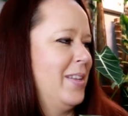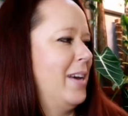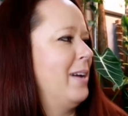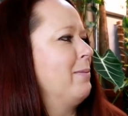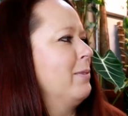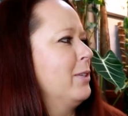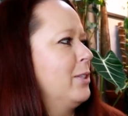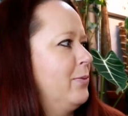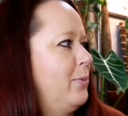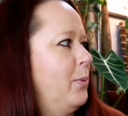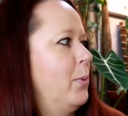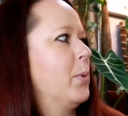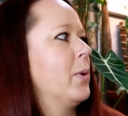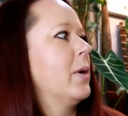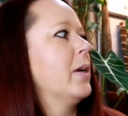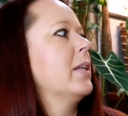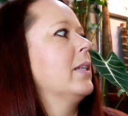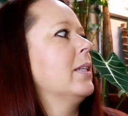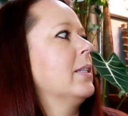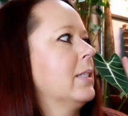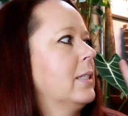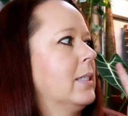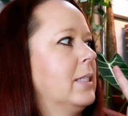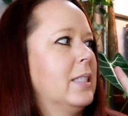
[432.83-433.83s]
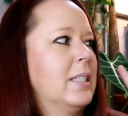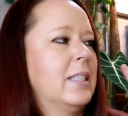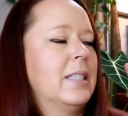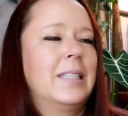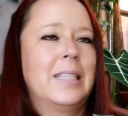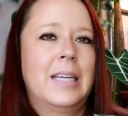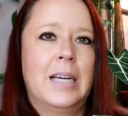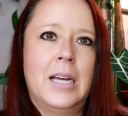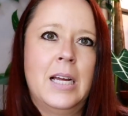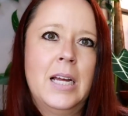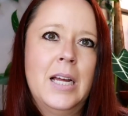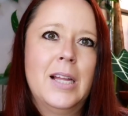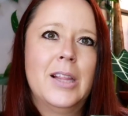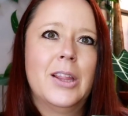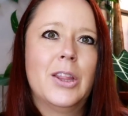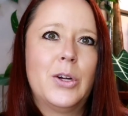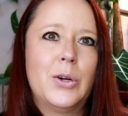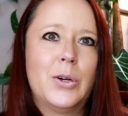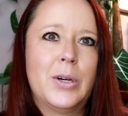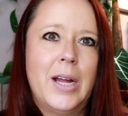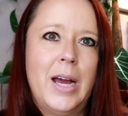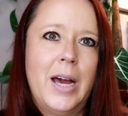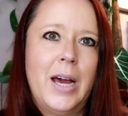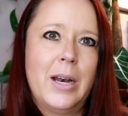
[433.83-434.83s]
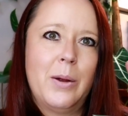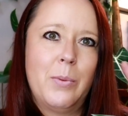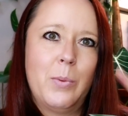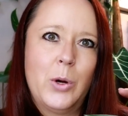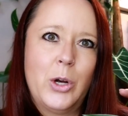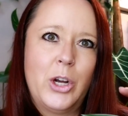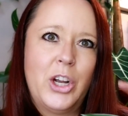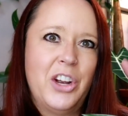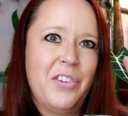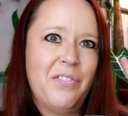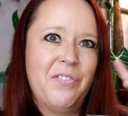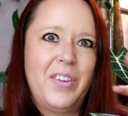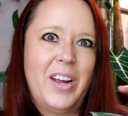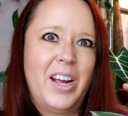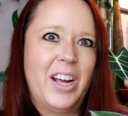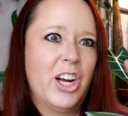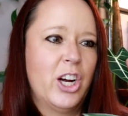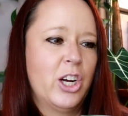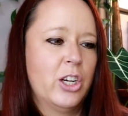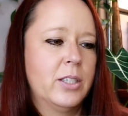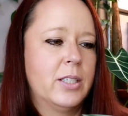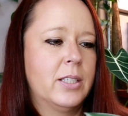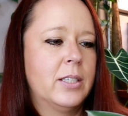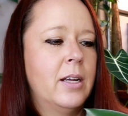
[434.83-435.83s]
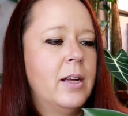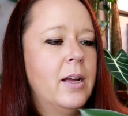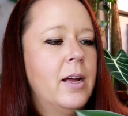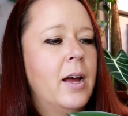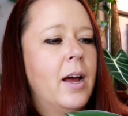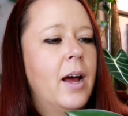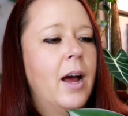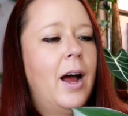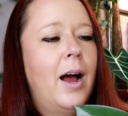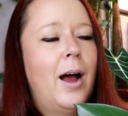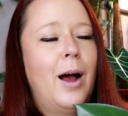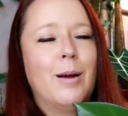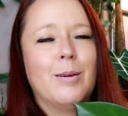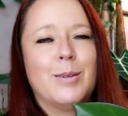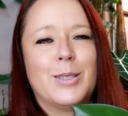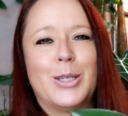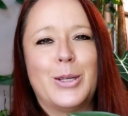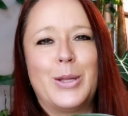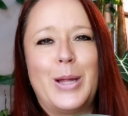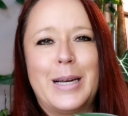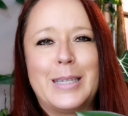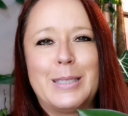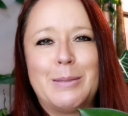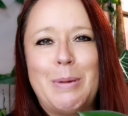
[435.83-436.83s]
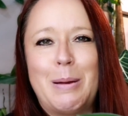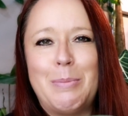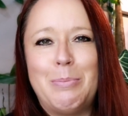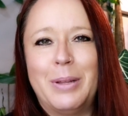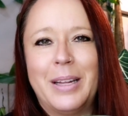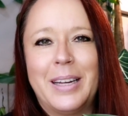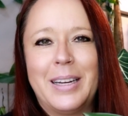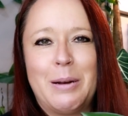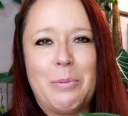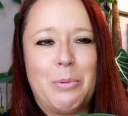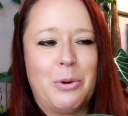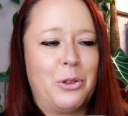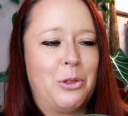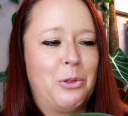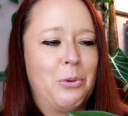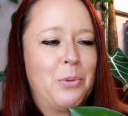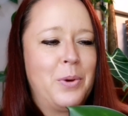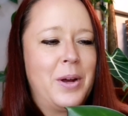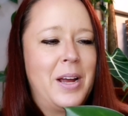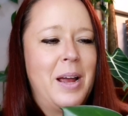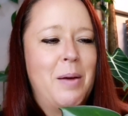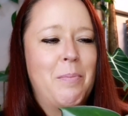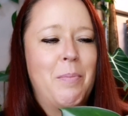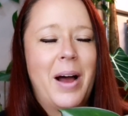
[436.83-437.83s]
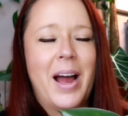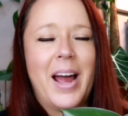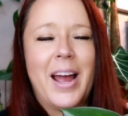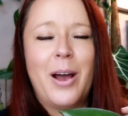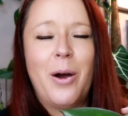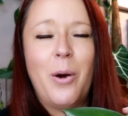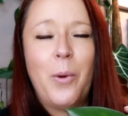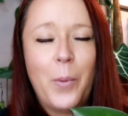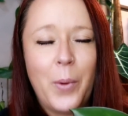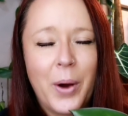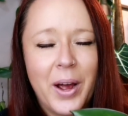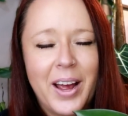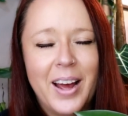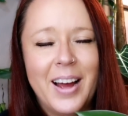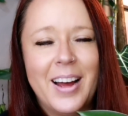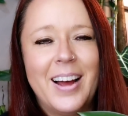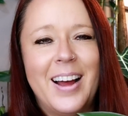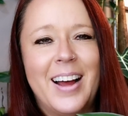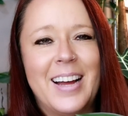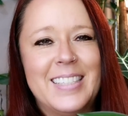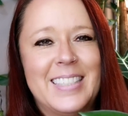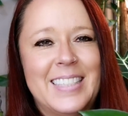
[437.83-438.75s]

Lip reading: That was 4 and this is learn how to work your fingers. So that is my plant number 3, my Hoya